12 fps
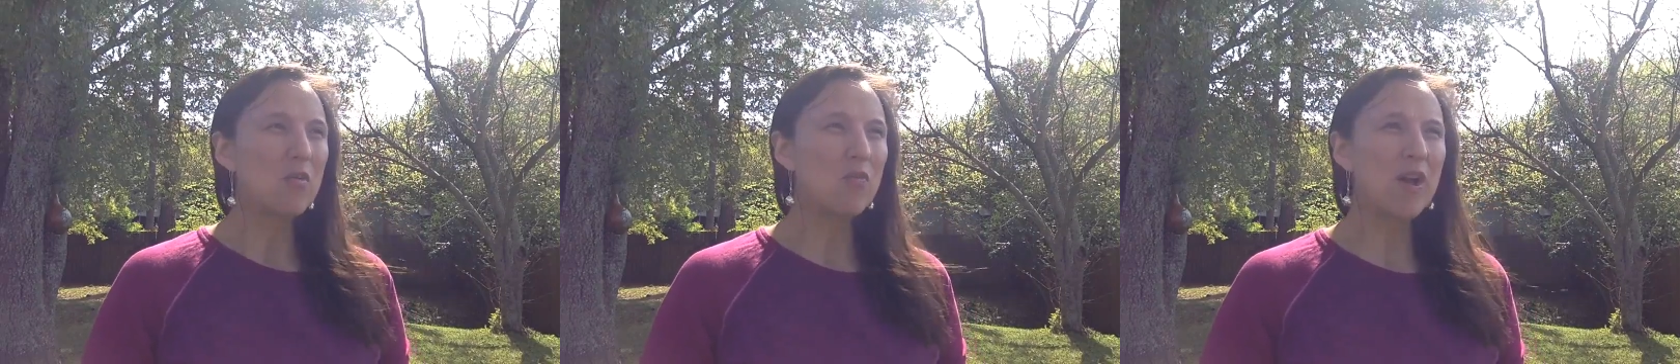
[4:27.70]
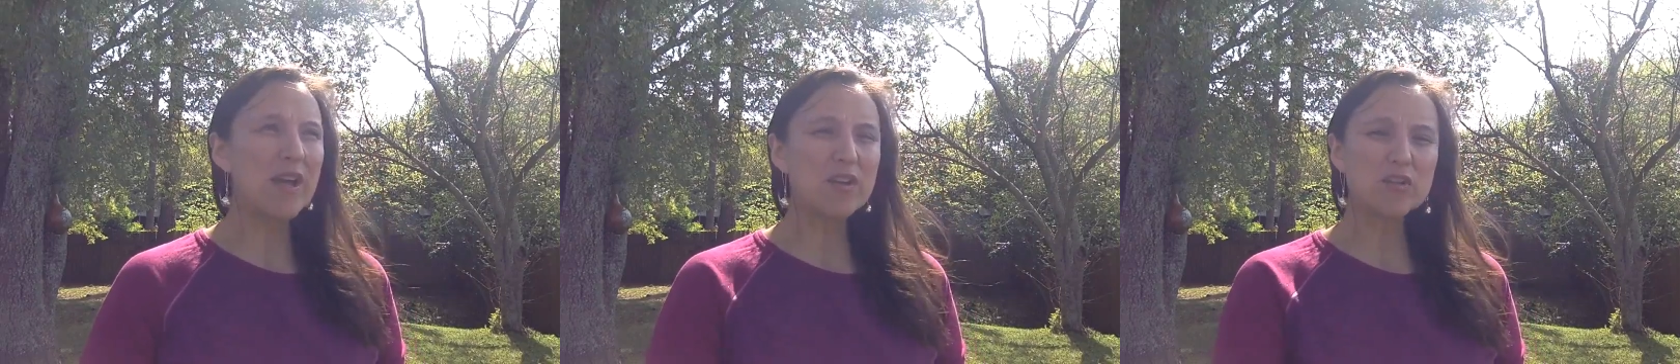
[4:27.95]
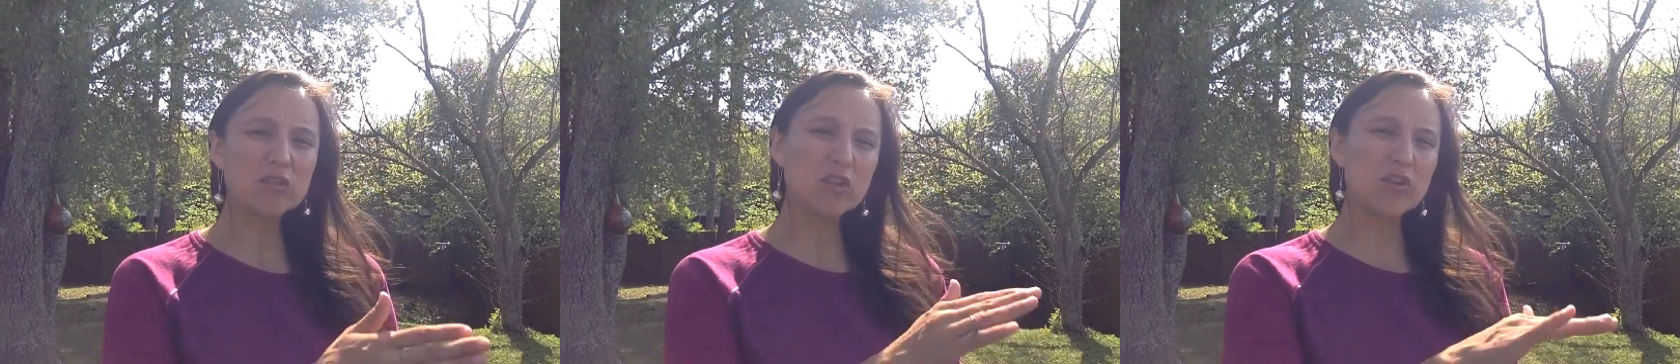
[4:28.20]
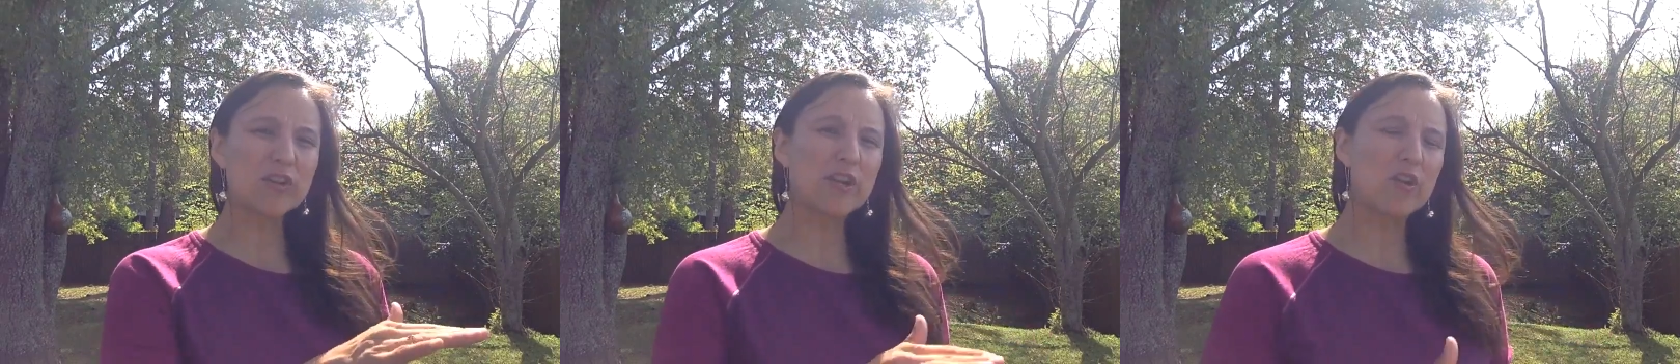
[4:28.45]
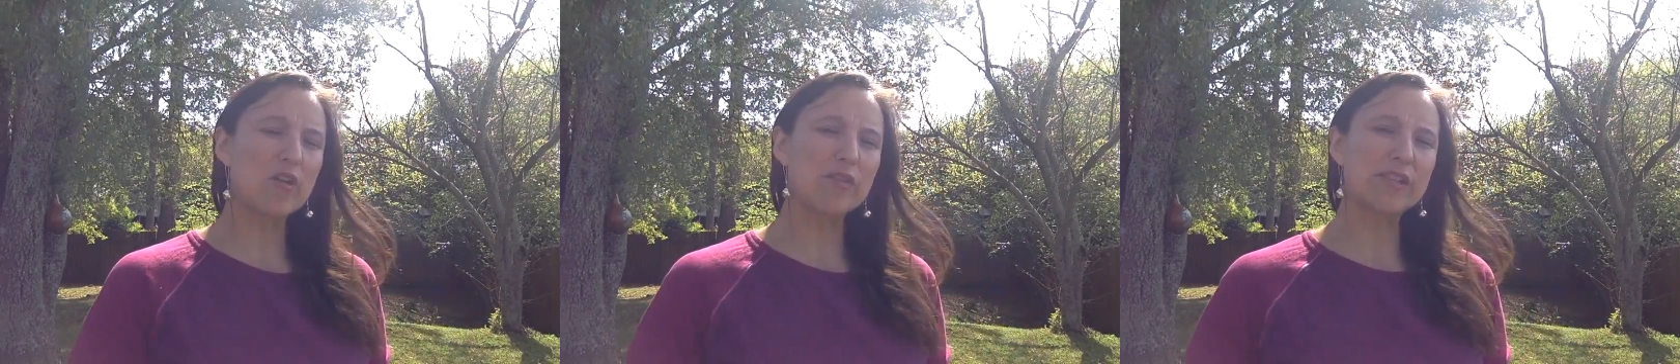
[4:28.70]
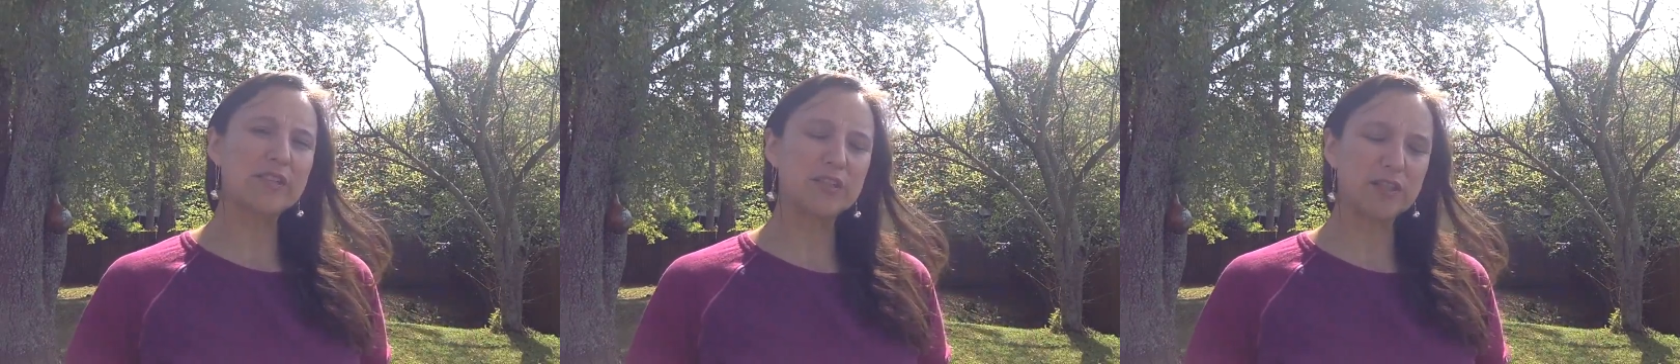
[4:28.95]
While you're learning all
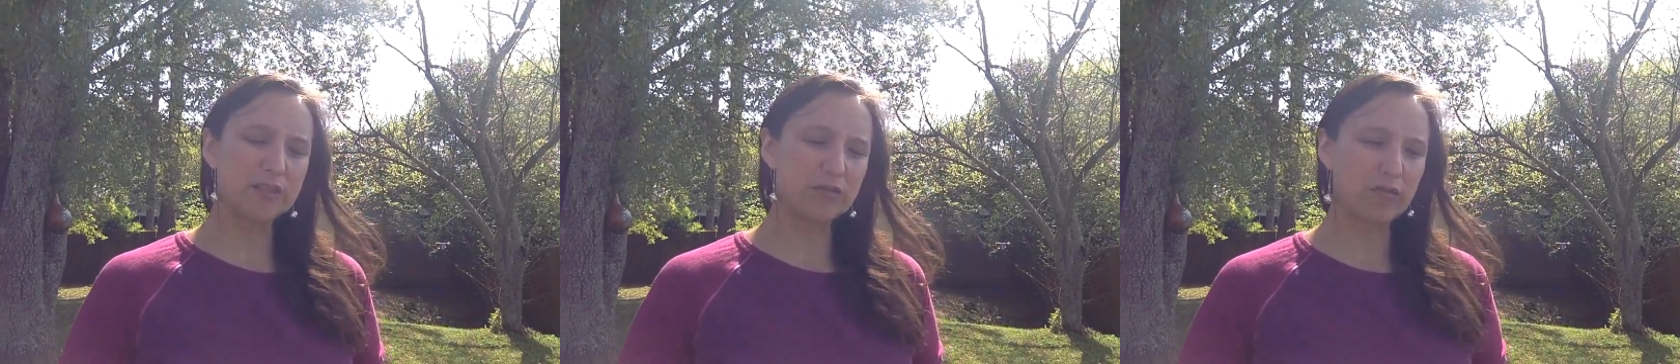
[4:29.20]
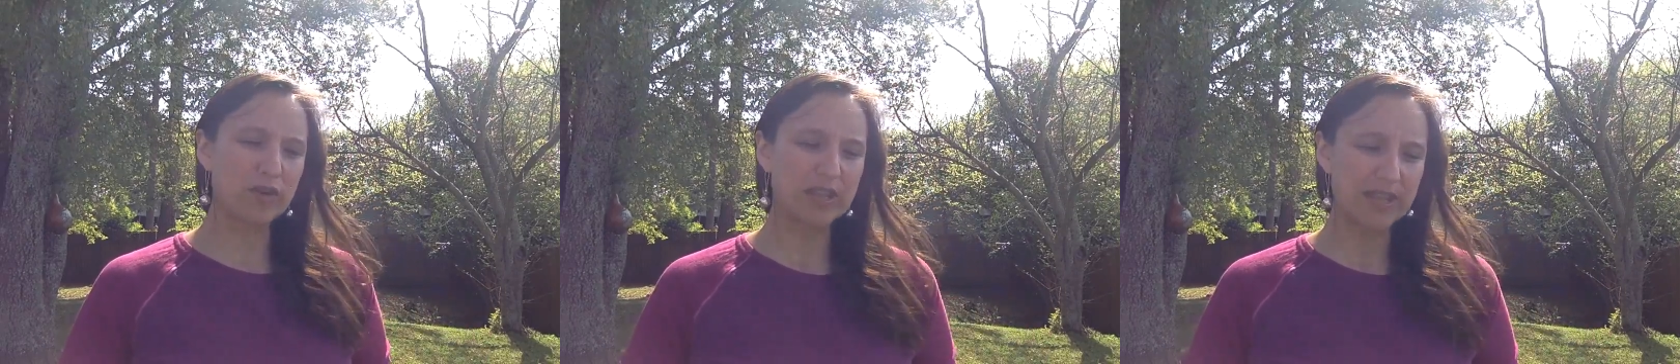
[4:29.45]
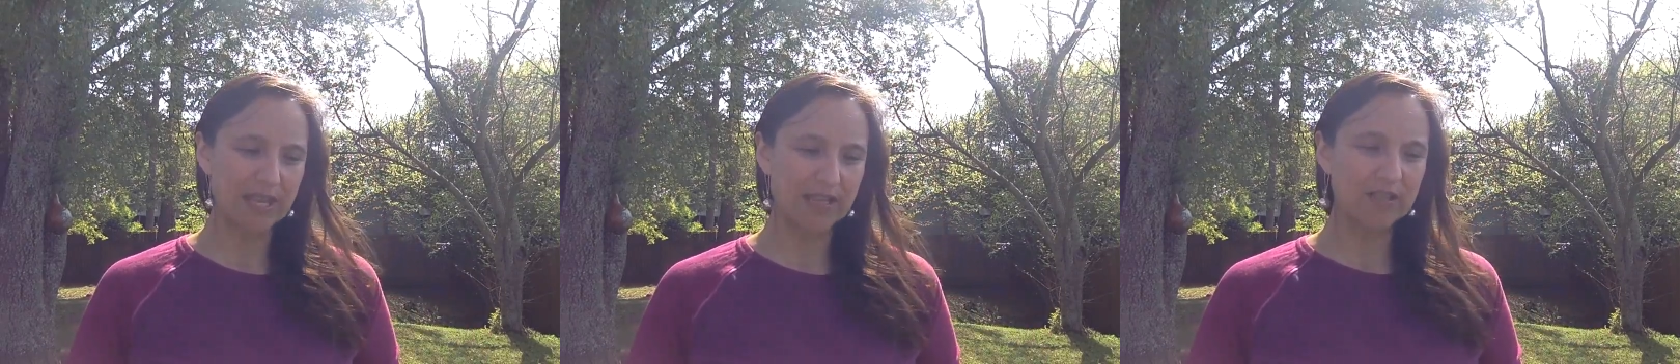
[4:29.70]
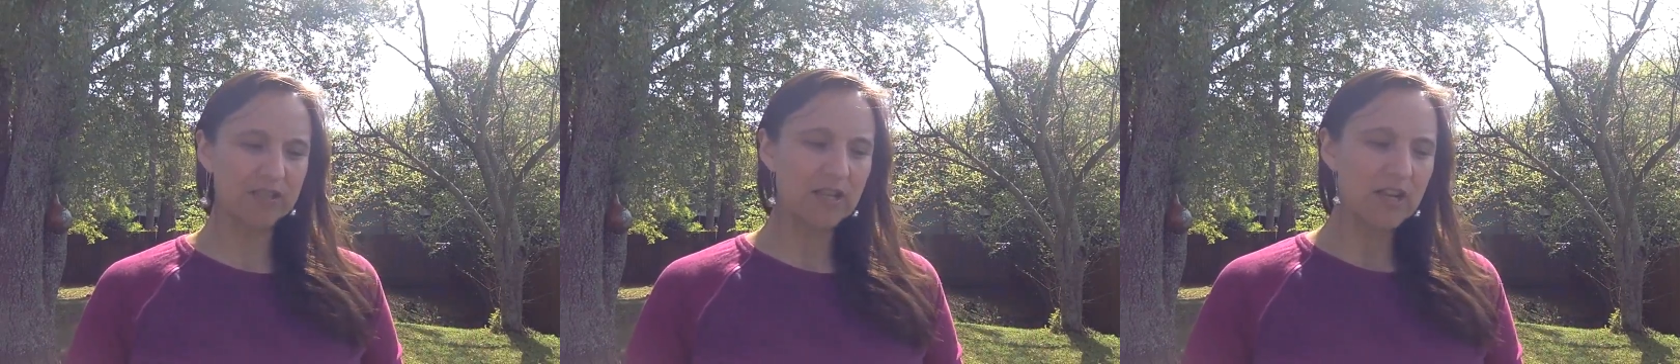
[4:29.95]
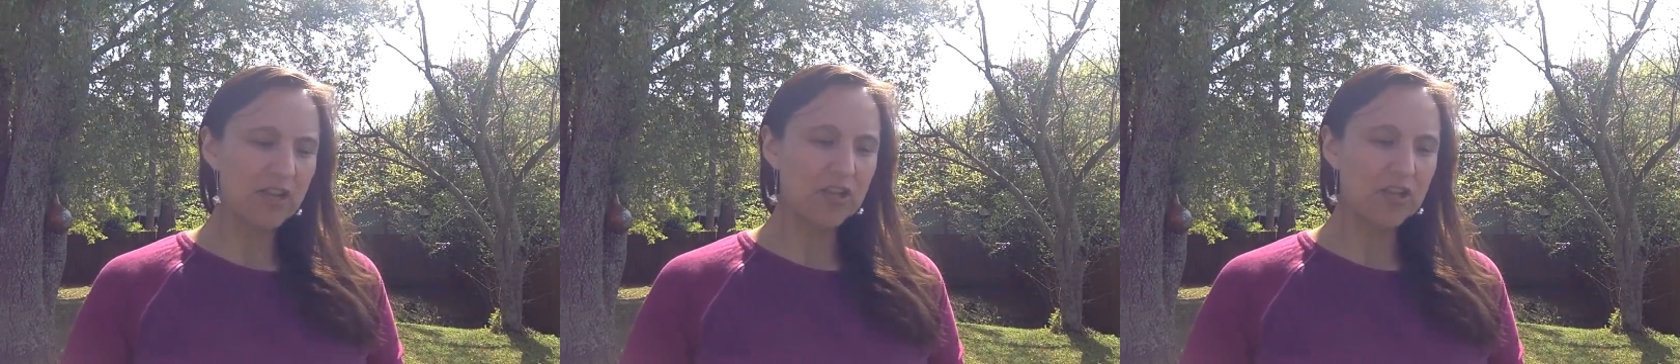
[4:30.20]
these 3 things,